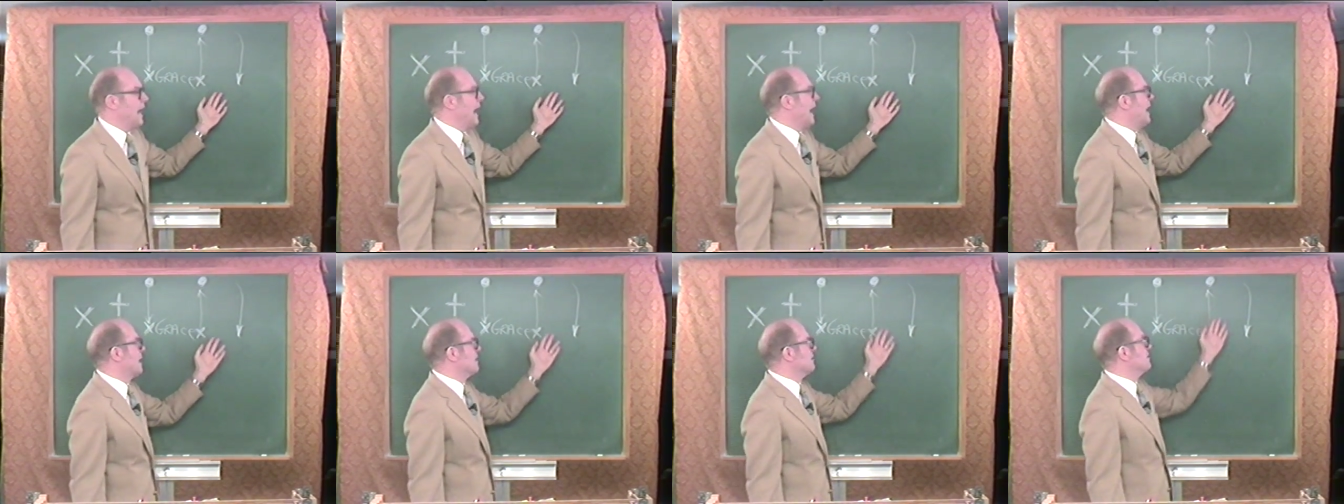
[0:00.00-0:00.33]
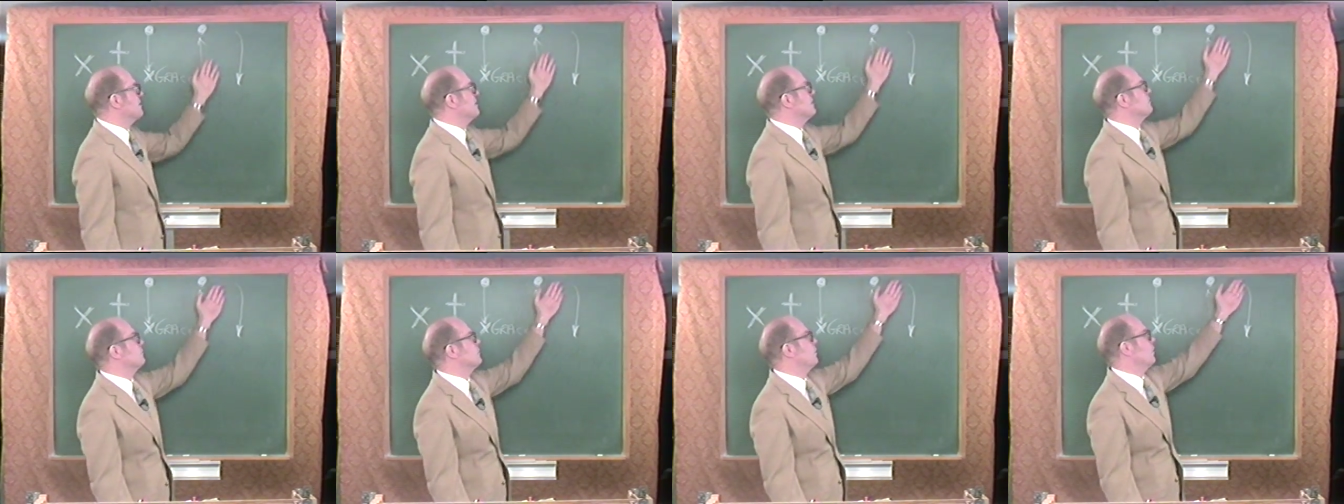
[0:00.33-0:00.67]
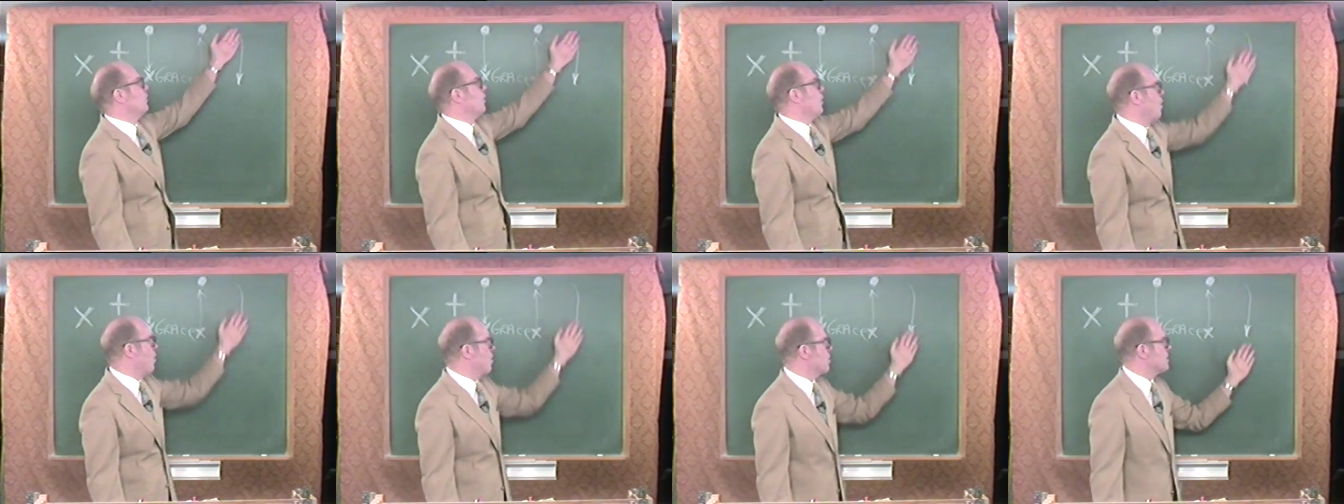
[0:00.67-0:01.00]
And then the
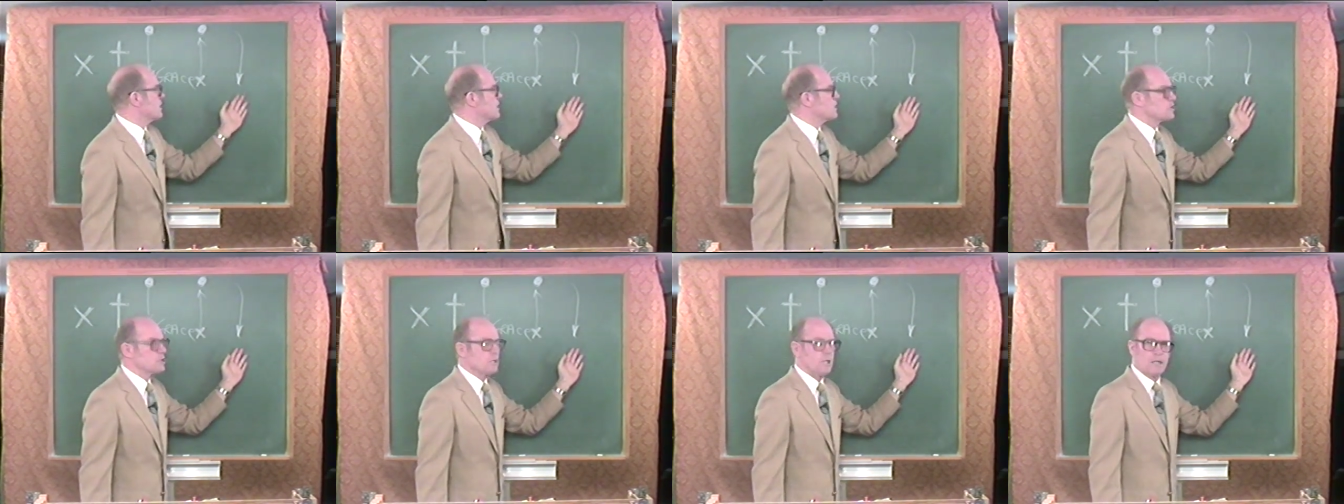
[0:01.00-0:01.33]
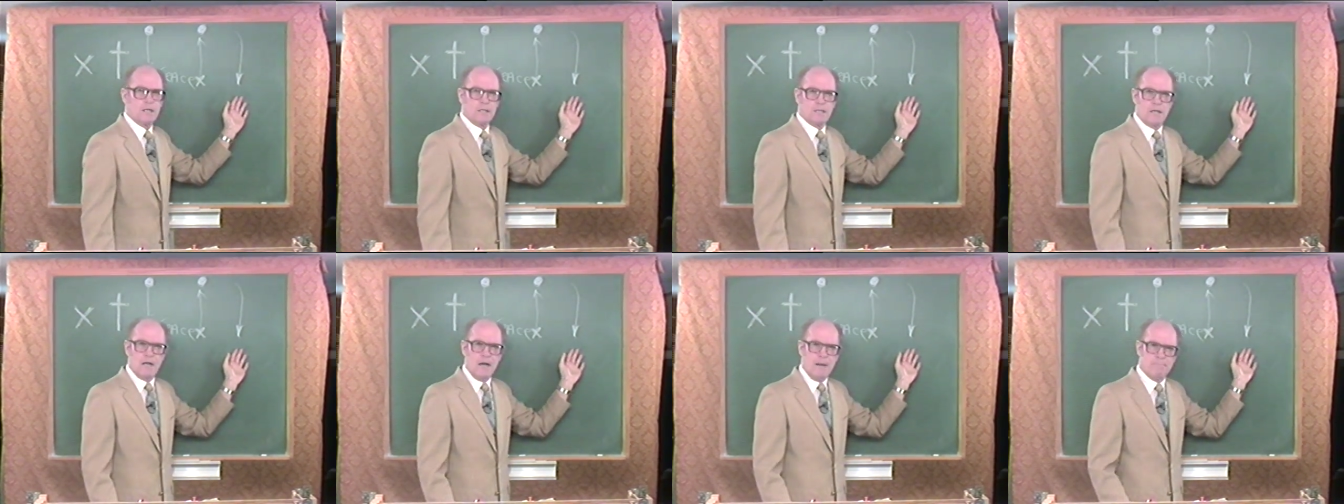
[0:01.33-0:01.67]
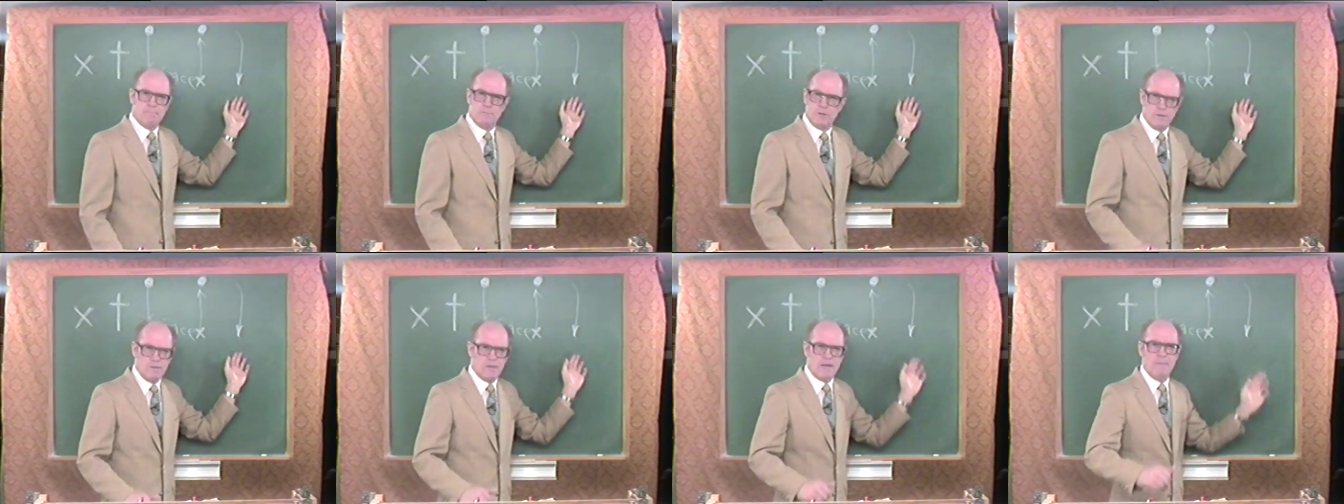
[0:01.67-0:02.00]
Lord is going to
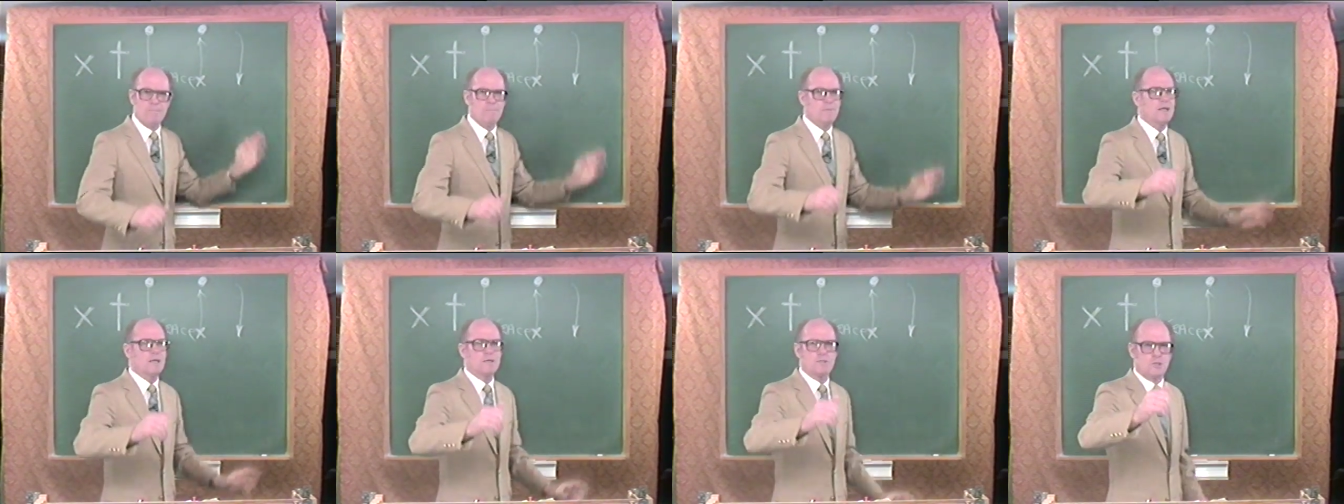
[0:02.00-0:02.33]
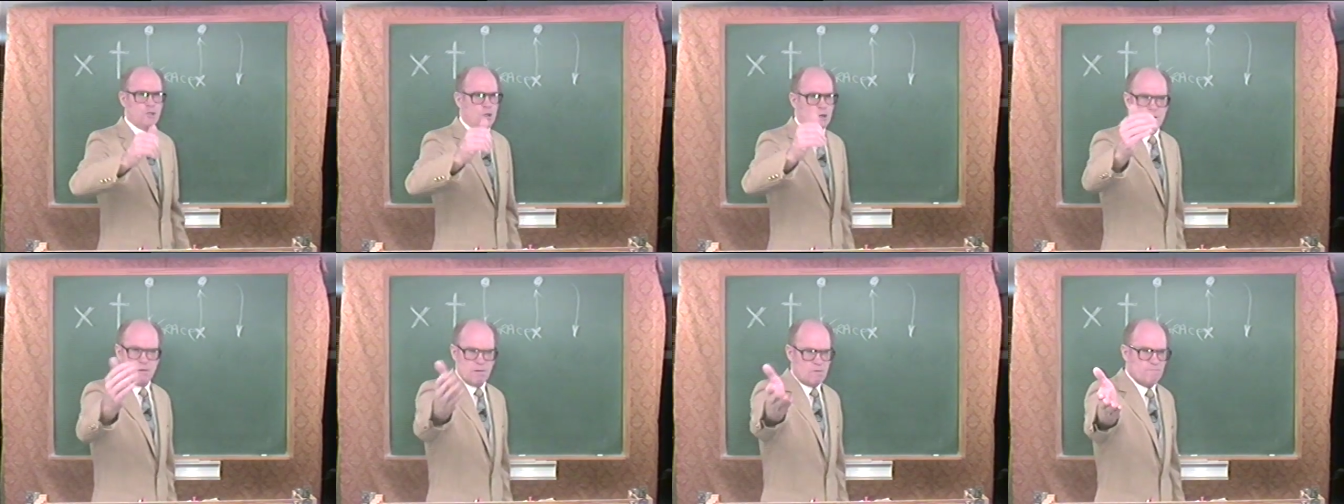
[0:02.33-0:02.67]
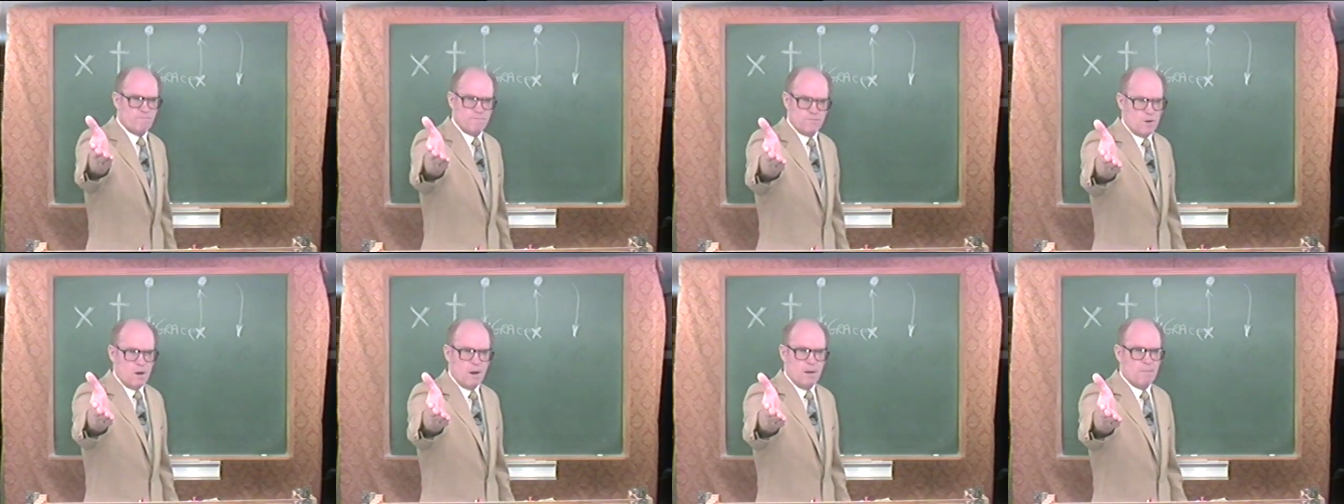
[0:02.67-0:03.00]
come to them that turn
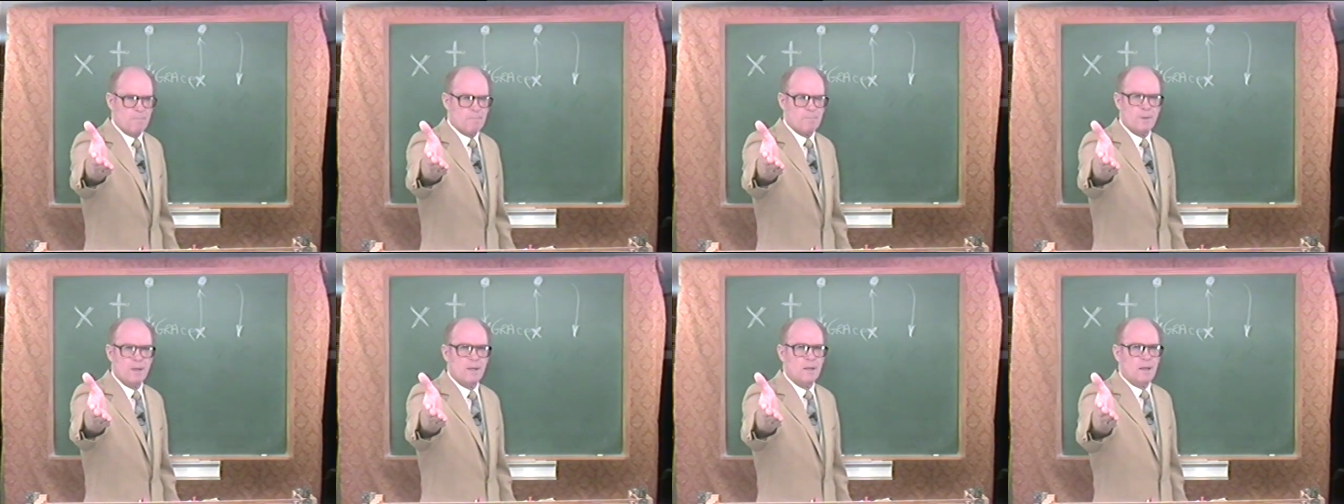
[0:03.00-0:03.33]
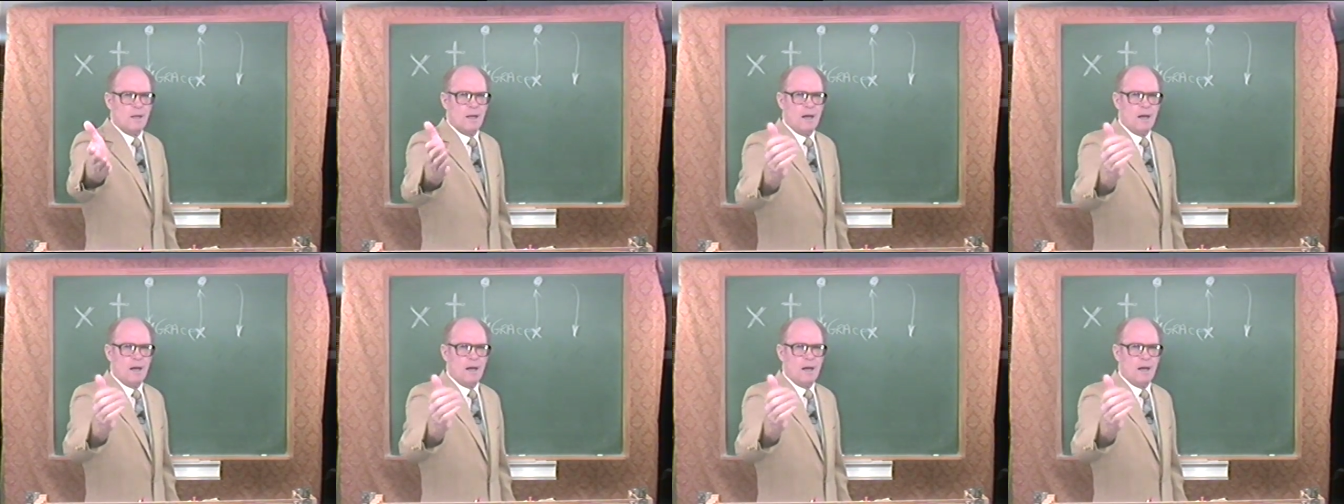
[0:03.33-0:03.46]
from